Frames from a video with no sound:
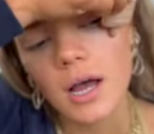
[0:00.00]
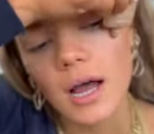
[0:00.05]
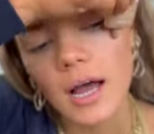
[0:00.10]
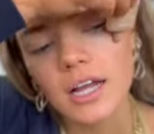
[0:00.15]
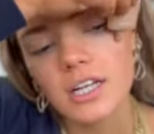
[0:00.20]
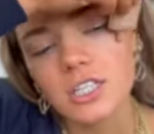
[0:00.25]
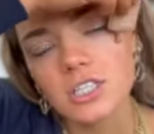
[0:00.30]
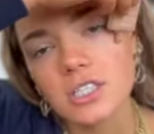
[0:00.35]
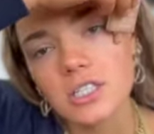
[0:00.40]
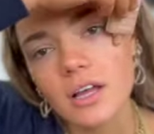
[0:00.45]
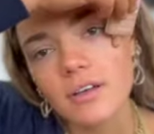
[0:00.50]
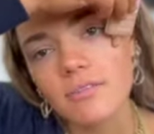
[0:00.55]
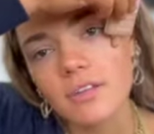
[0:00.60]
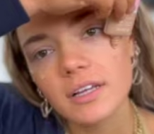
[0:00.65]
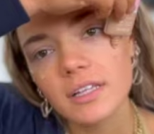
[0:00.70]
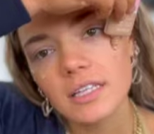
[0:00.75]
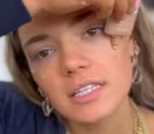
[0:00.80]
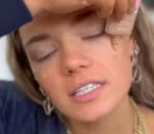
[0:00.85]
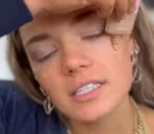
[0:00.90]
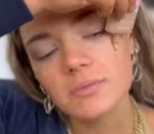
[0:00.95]
I just love
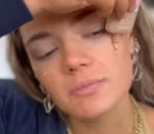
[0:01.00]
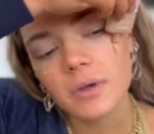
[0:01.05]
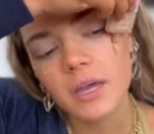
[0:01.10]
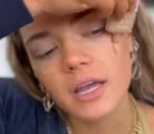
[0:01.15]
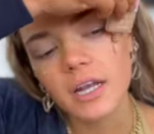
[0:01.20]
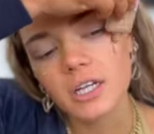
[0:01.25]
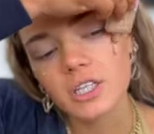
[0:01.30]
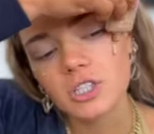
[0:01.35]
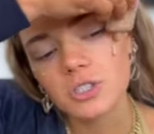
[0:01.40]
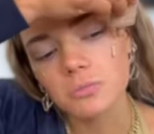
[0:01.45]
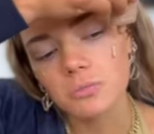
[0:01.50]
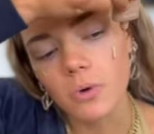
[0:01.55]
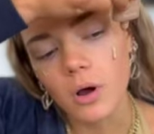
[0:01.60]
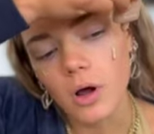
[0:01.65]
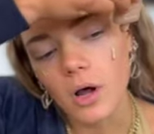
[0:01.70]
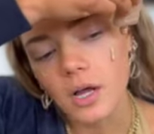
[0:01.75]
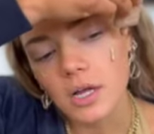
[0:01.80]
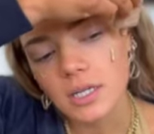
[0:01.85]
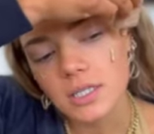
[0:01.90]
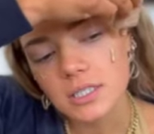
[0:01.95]
like the Spanish
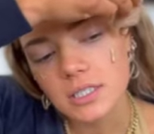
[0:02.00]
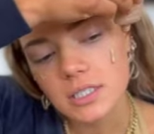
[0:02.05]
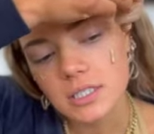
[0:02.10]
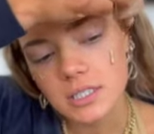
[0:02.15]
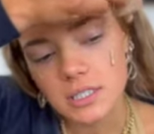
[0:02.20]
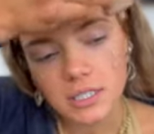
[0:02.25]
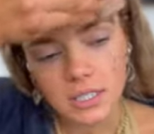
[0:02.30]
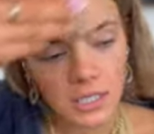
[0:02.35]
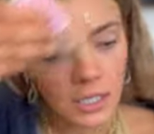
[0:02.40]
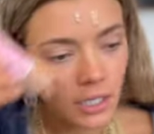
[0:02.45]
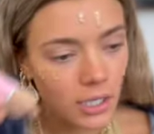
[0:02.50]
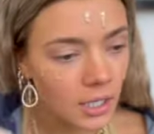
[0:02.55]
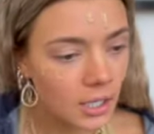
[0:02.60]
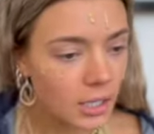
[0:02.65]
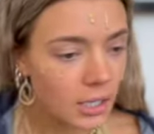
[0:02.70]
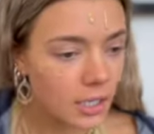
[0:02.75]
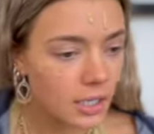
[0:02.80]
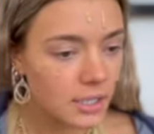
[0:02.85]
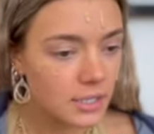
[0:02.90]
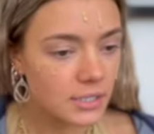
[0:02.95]
moss
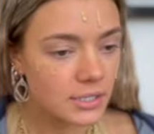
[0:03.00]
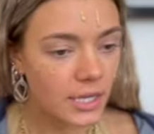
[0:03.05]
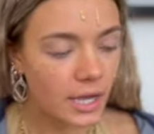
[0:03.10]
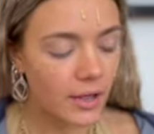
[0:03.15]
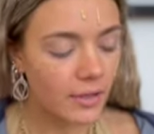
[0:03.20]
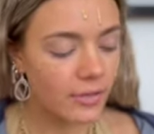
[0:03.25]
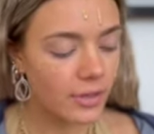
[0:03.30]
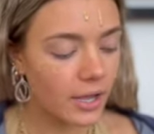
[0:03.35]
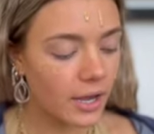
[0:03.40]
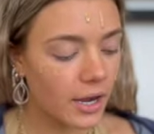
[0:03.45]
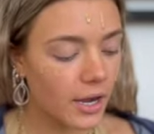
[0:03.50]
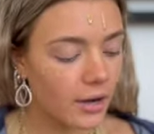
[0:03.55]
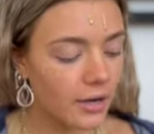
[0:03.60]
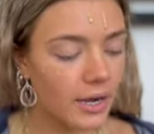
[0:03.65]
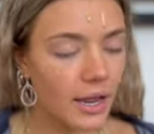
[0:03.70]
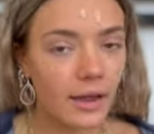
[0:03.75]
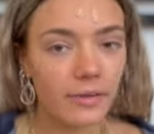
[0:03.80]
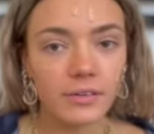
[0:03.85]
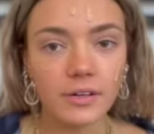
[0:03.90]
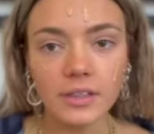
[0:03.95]
down there
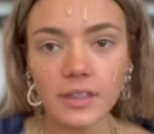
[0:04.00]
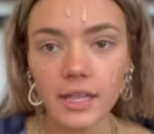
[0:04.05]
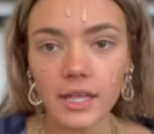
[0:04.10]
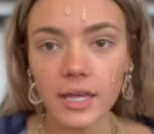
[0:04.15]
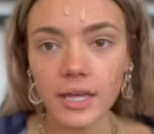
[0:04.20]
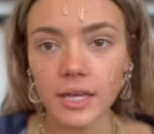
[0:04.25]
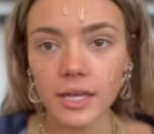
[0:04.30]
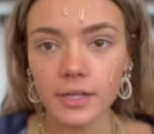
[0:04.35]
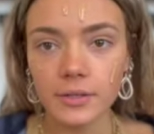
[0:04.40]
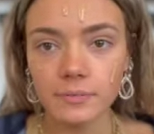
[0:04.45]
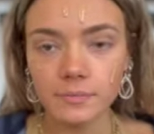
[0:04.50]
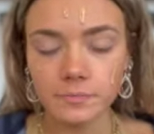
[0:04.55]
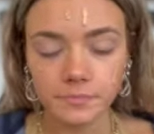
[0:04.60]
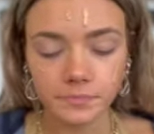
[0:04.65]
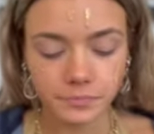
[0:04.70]
and everything.